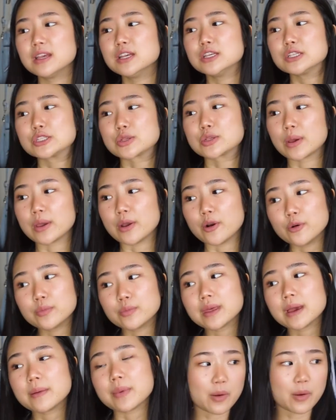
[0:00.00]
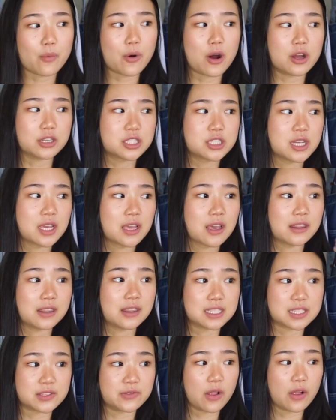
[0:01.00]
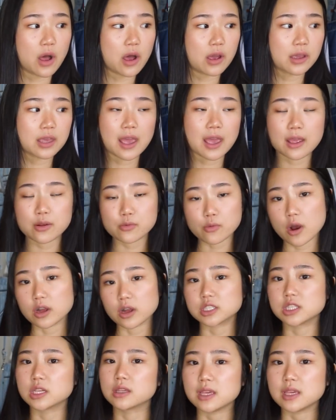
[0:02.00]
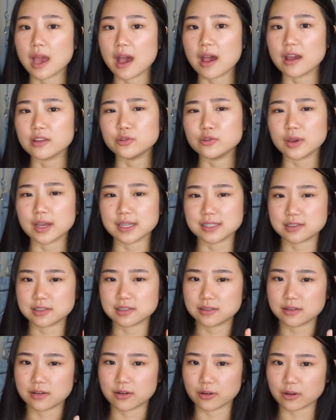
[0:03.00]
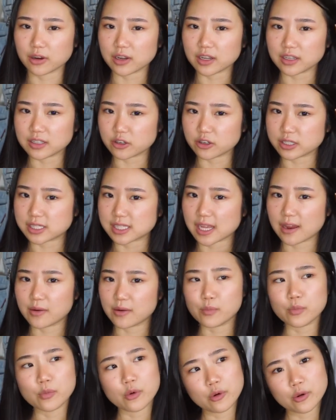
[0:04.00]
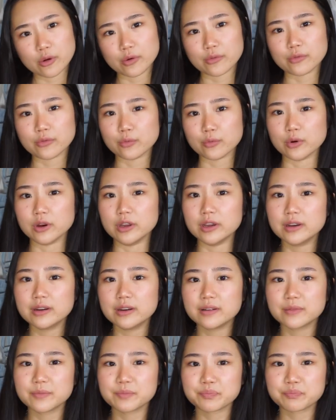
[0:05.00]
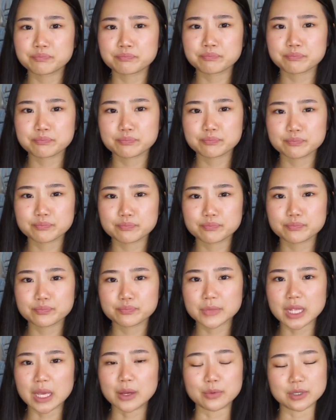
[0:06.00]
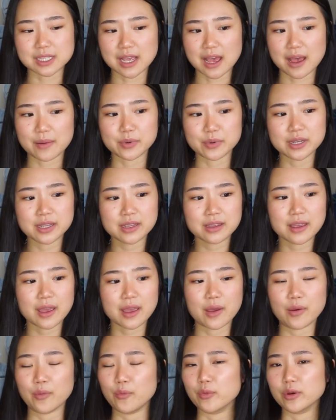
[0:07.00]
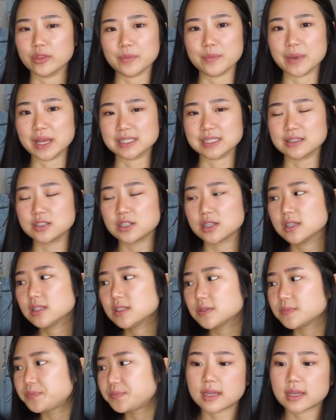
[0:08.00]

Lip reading: So I hope that by watching this vlog and watching the ad, you guys are gonna understand more of what's happening and what the message is.